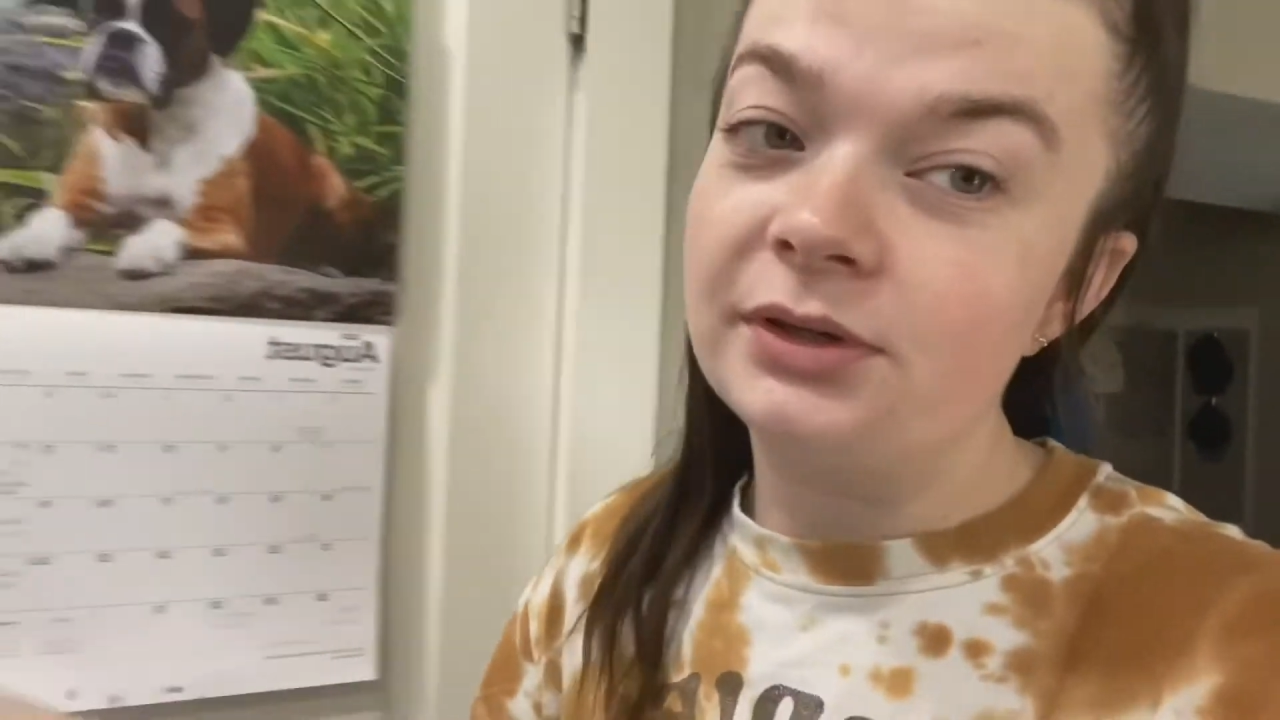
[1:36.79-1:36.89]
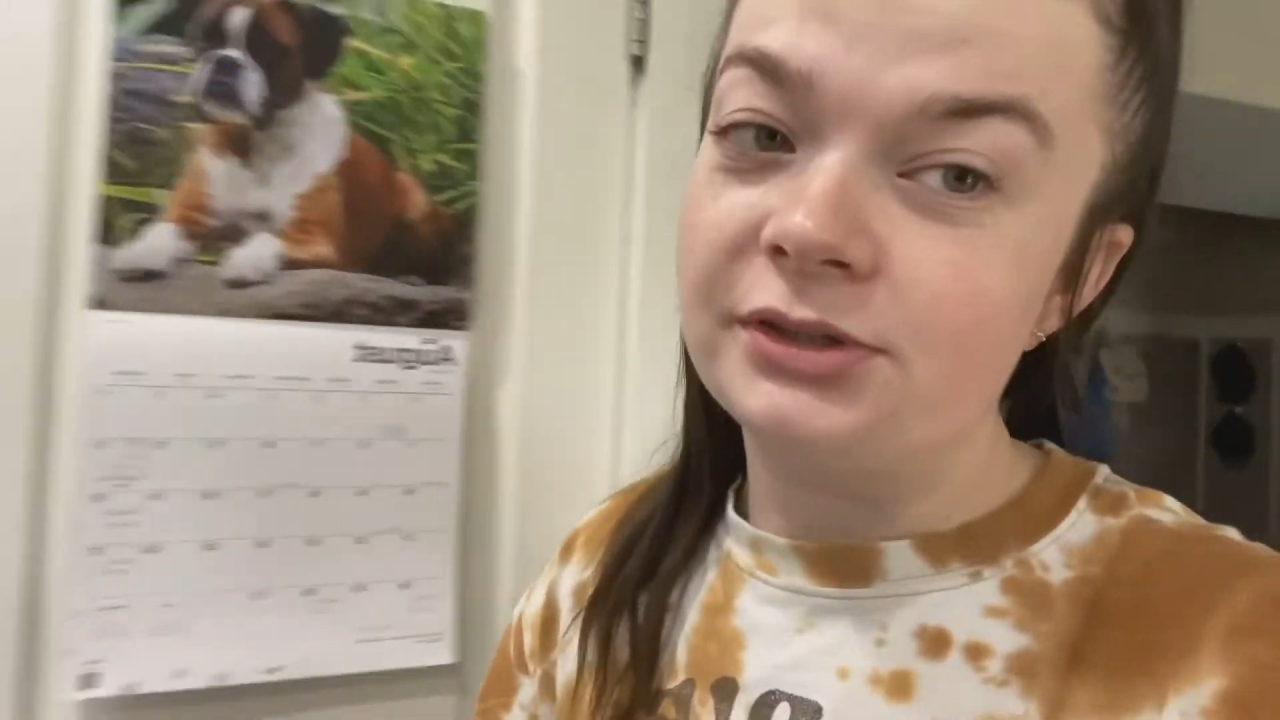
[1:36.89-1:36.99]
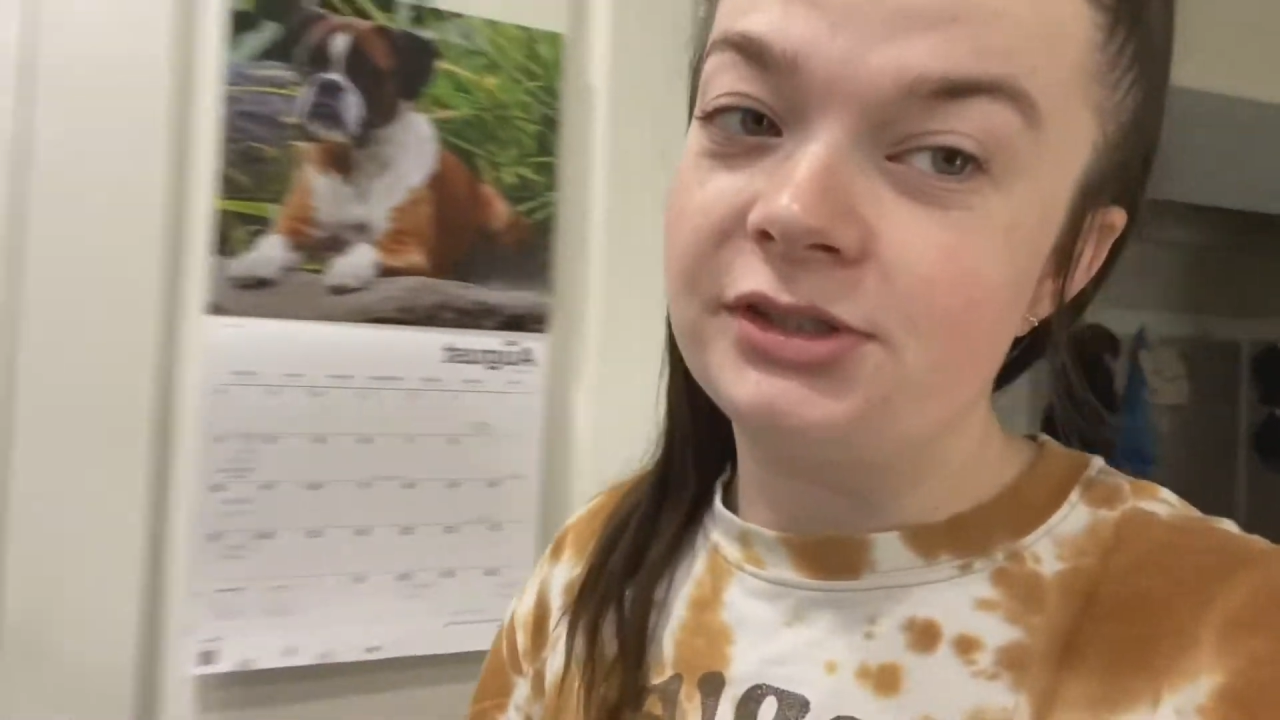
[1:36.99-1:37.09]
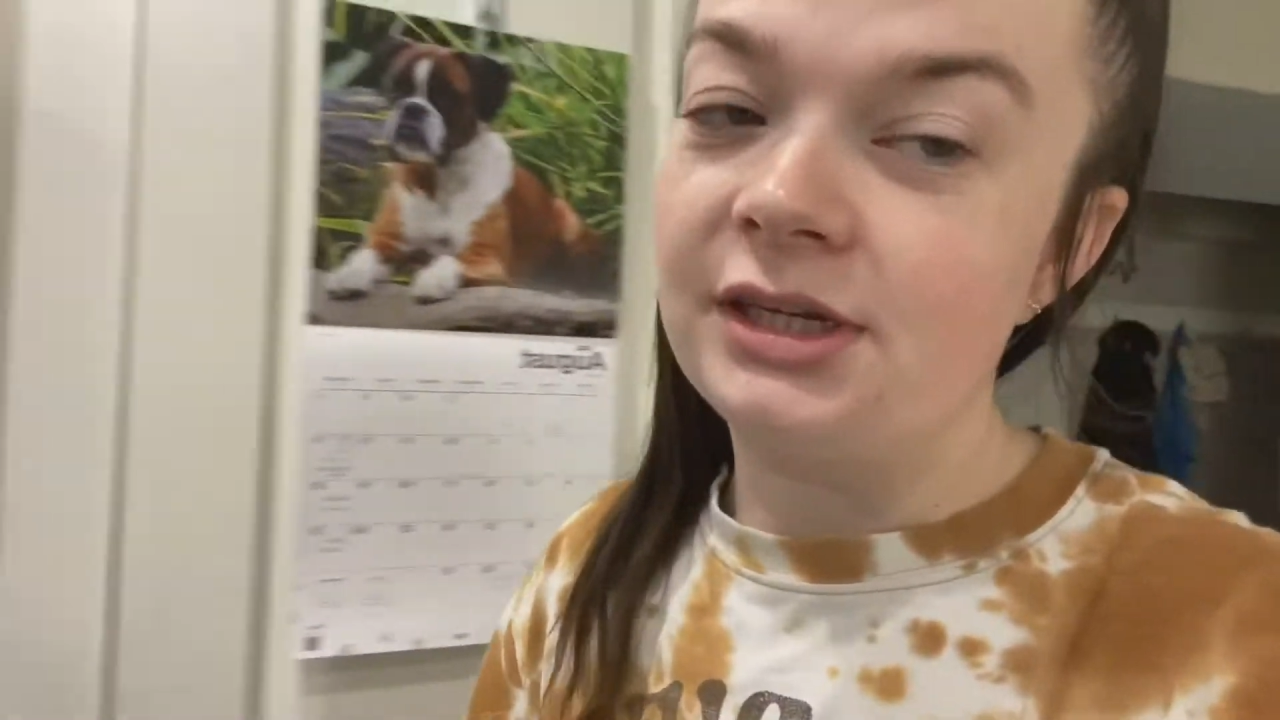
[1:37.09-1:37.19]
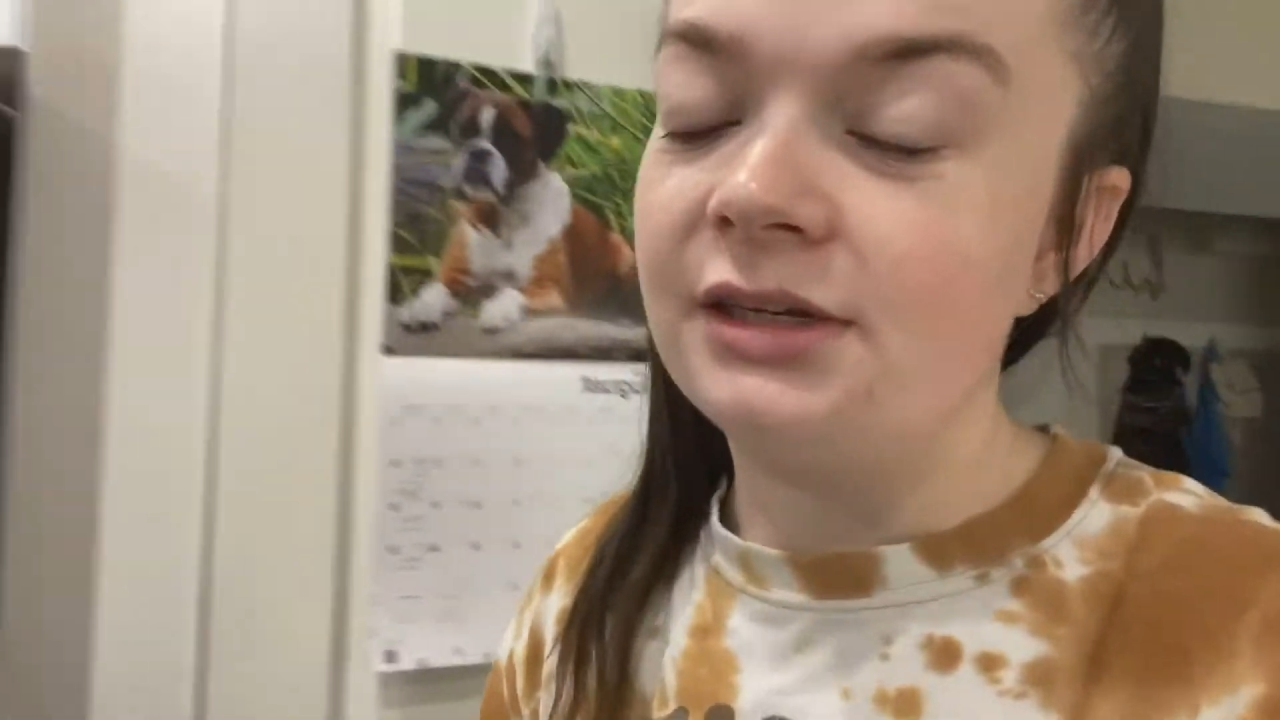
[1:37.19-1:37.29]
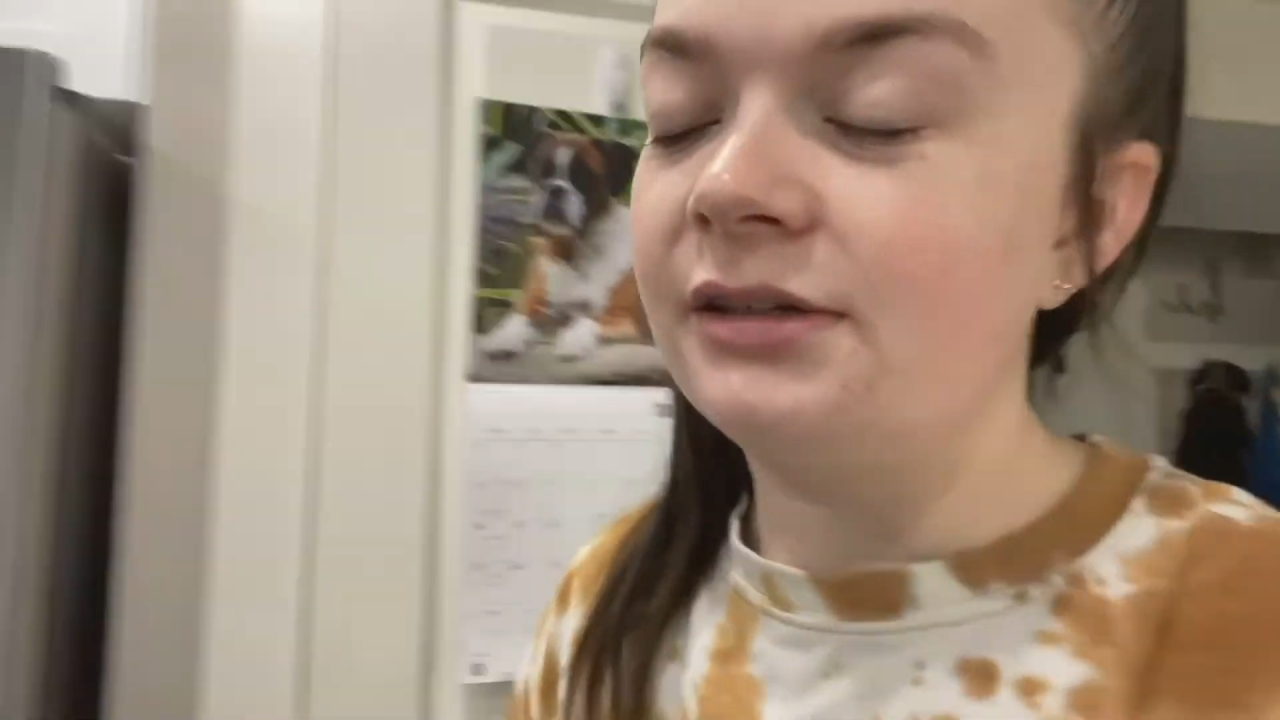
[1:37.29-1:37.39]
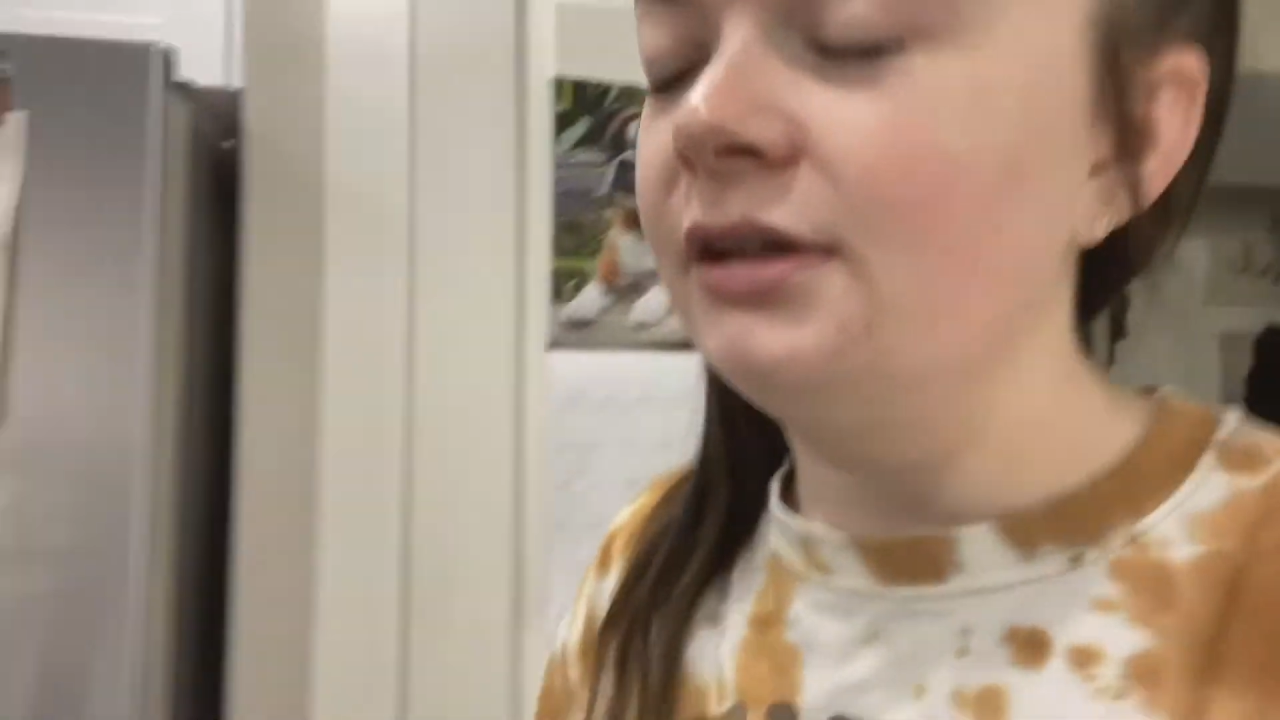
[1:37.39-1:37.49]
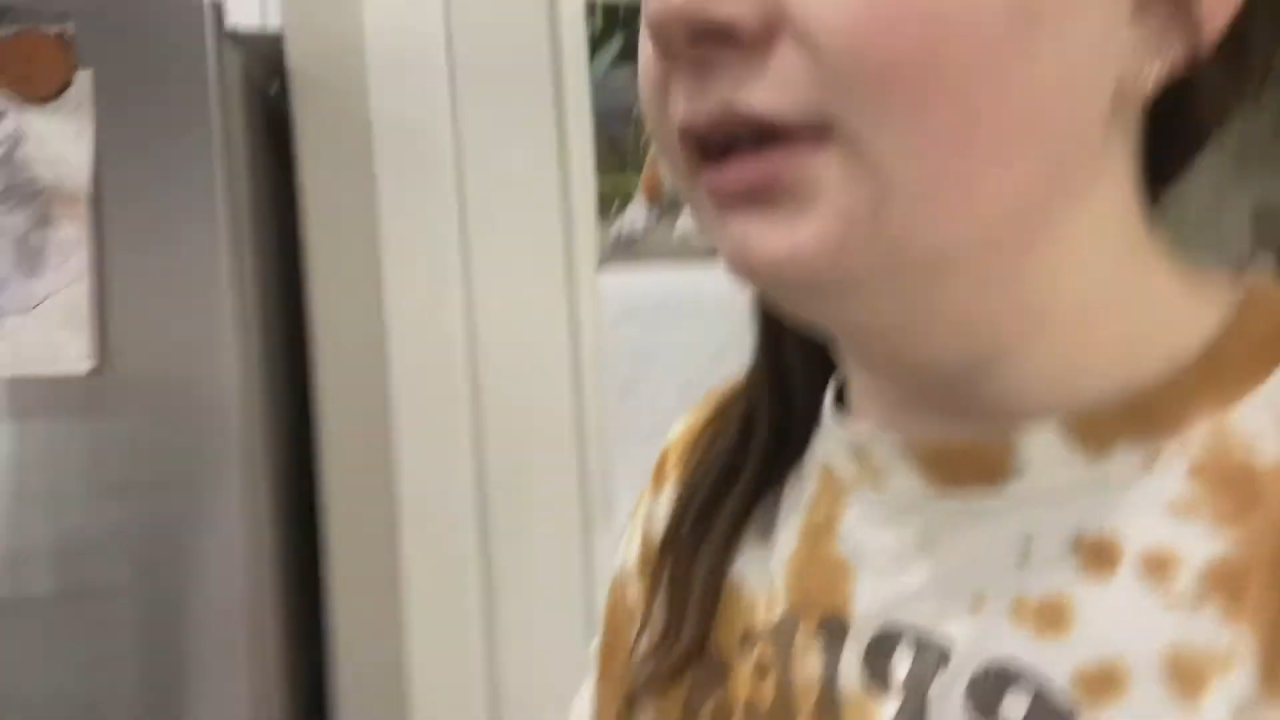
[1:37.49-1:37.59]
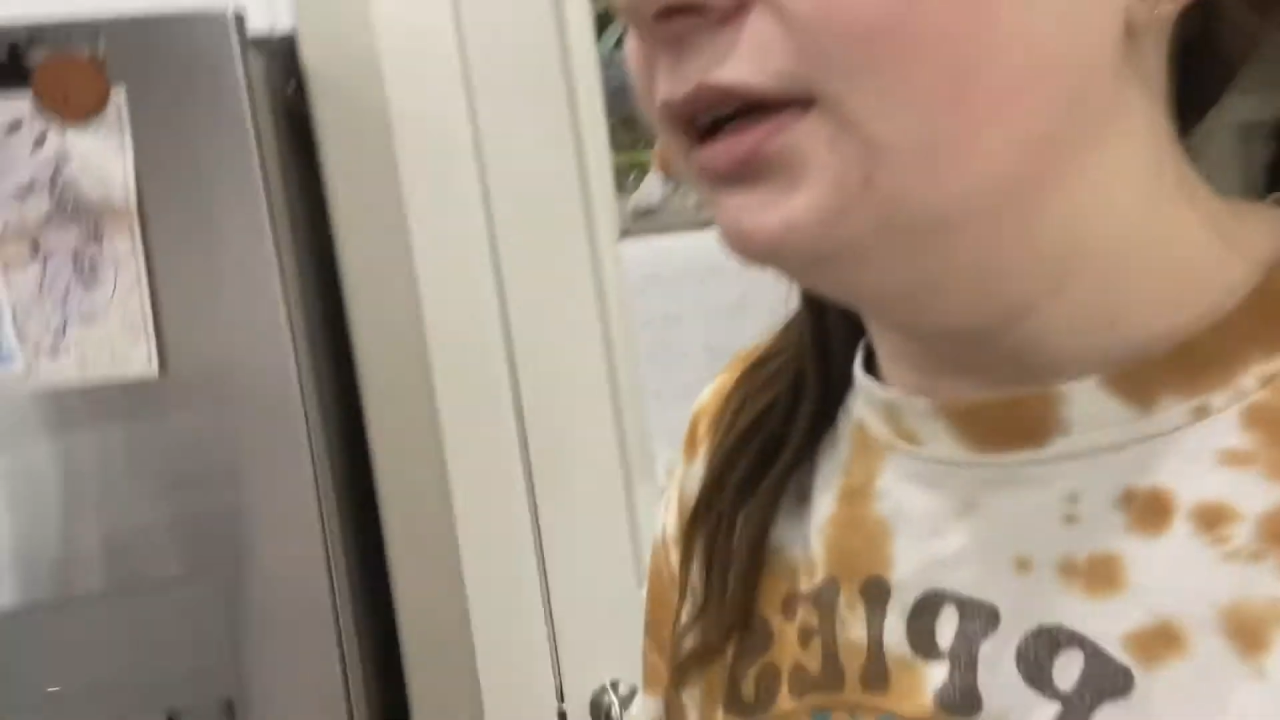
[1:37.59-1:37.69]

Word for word: understand.